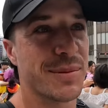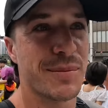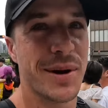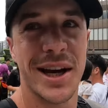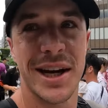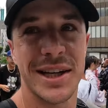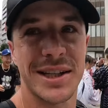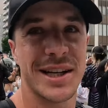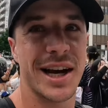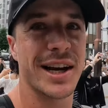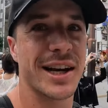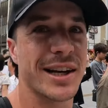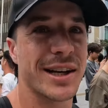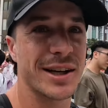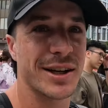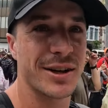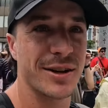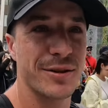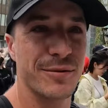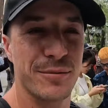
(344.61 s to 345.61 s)
Me taking
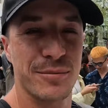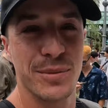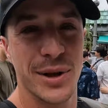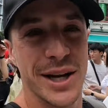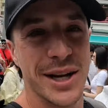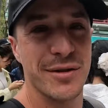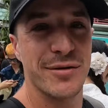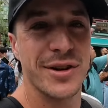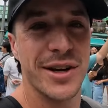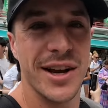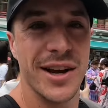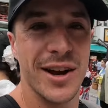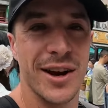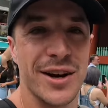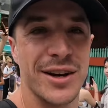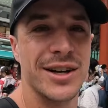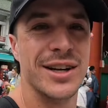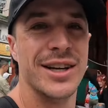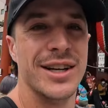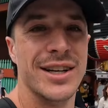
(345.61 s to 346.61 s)
a bloody
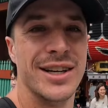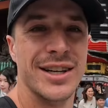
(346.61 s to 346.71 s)
video.